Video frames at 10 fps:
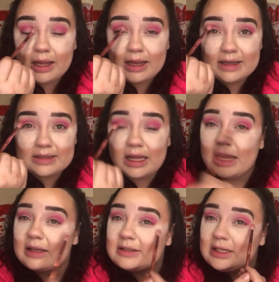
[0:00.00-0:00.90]
is
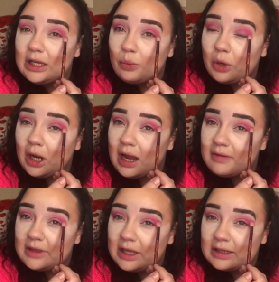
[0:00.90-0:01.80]
I see where
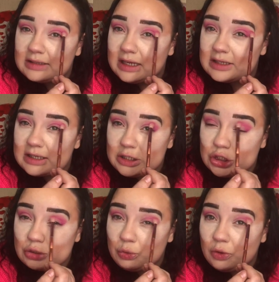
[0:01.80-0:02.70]
everything is nice and
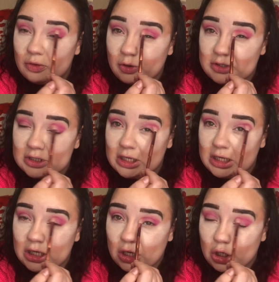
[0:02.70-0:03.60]
smooth. There isn't
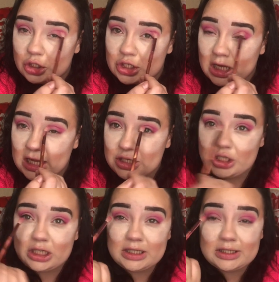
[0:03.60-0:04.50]
any harsh
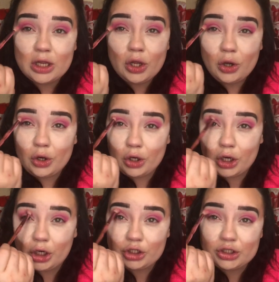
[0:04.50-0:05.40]
edges or
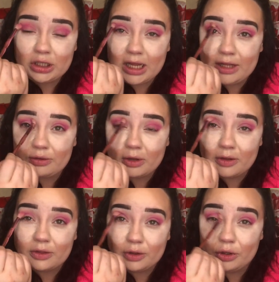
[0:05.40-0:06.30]
harsh line
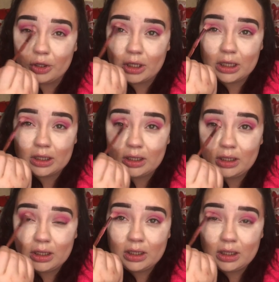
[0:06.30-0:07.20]
throughout the look.
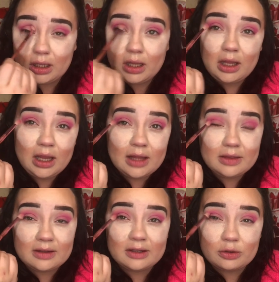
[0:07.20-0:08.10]
And
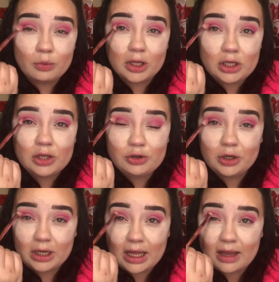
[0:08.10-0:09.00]
this is one that you're
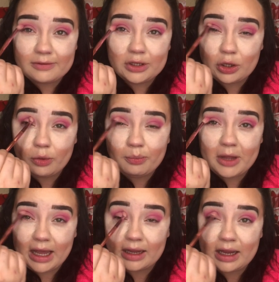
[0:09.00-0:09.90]
gonna have to go
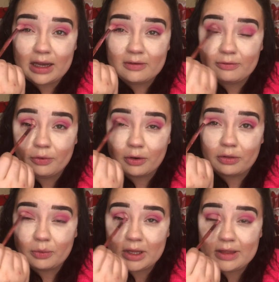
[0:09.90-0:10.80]
back and
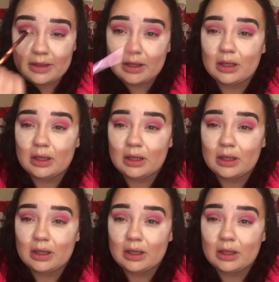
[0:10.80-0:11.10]
forth with.